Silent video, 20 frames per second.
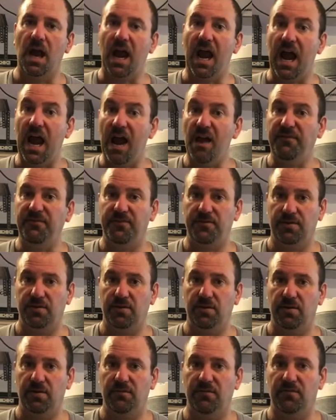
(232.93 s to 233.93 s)
after
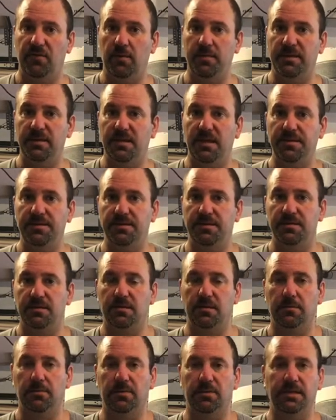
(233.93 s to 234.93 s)
fermentation is
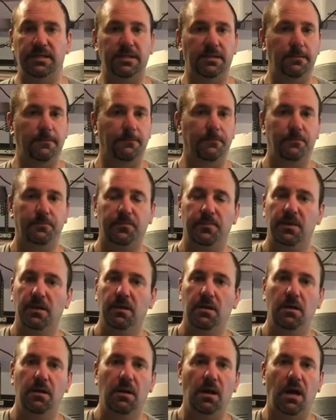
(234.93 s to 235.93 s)
complete.
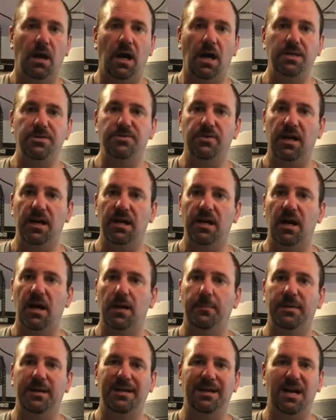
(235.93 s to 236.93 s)
I dry
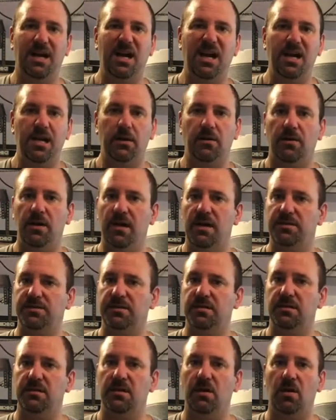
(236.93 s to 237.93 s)
hop at high
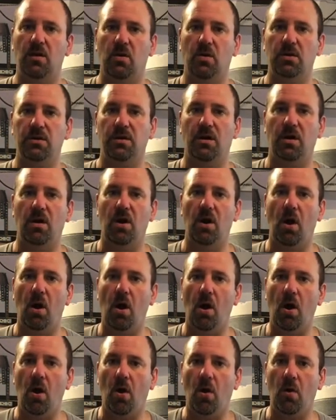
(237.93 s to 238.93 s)
Krausen on
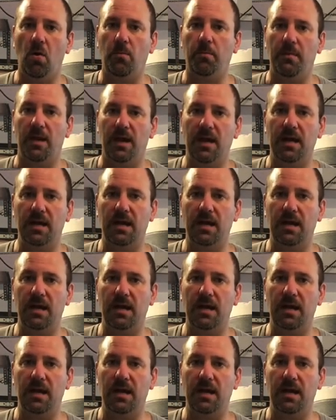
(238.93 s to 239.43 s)
all my